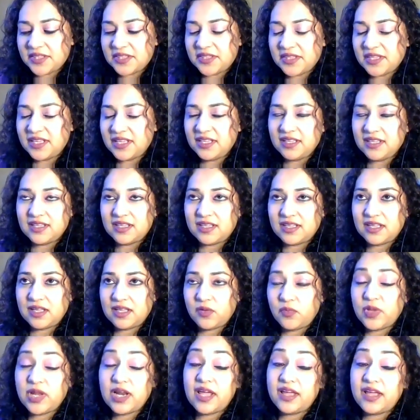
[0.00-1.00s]
think
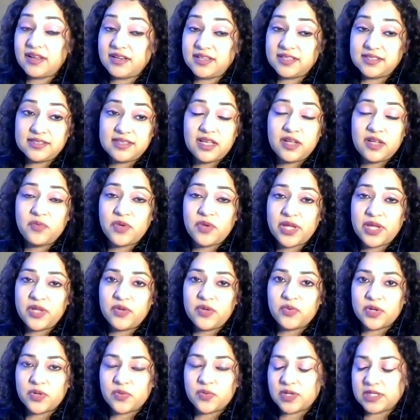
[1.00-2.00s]
I understand why
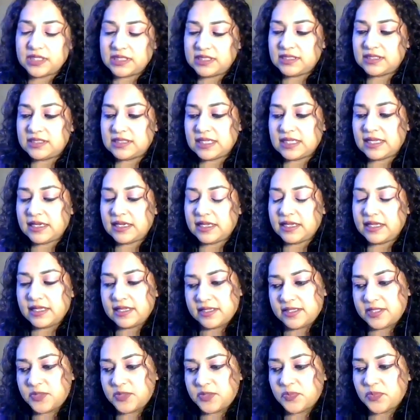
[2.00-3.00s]
you wouldn't want to tell your
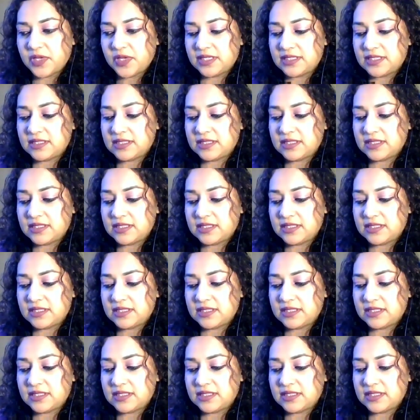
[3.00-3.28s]
kids, but